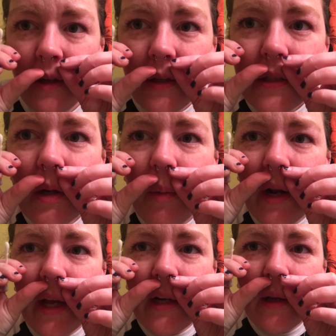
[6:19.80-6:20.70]
So what
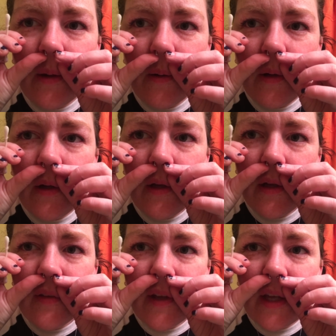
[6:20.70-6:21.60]
I do
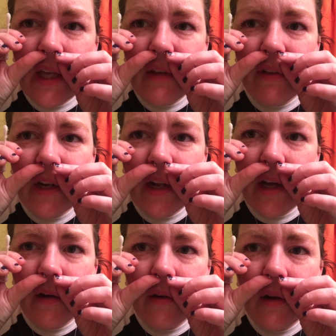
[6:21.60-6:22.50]
is I even it
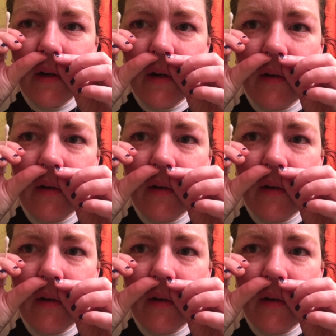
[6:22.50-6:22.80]
out